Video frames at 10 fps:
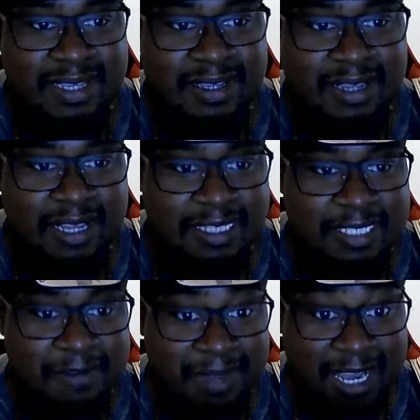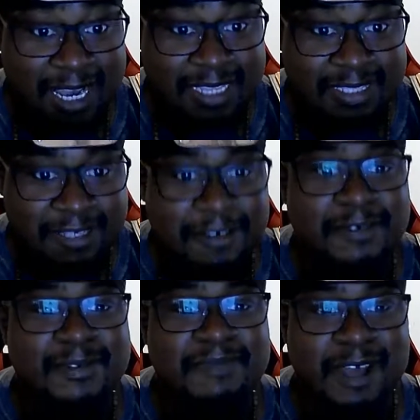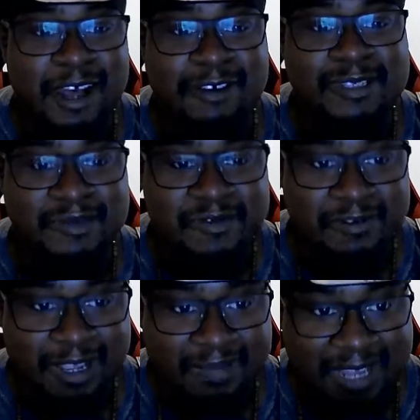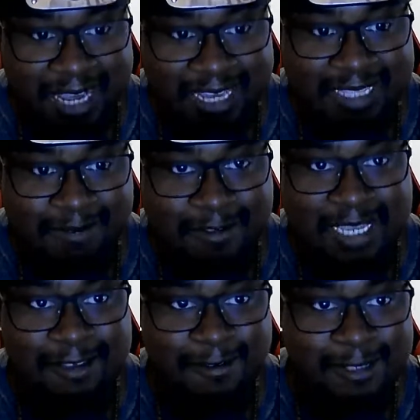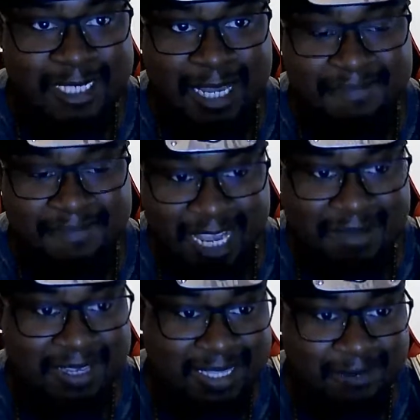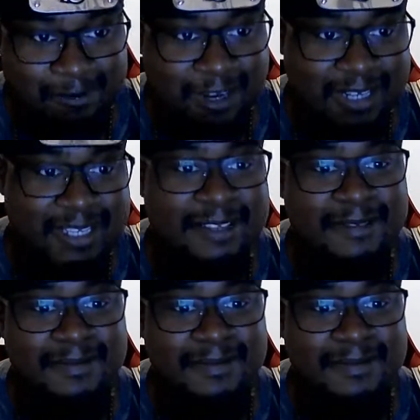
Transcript: Uh, so behind, the, so Huang was moving around. Behind them was like Usopp, Nami, and them running.